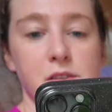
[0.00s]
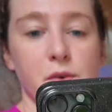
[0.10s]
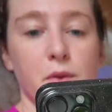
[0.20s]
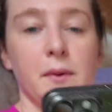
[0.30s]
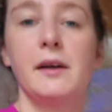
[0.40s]
until
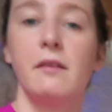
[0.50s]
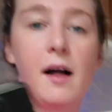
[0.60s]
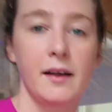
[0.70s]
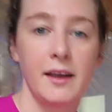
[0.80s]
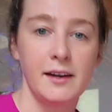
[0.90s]
3
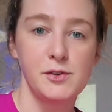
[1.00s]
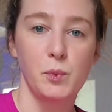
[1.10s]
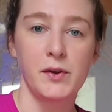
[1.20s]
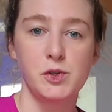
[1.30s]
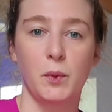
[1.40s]
o'clock. It is
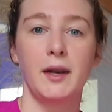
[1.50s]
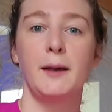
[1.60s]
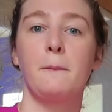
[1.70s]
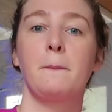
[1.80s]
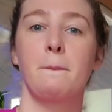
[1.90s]
1:20.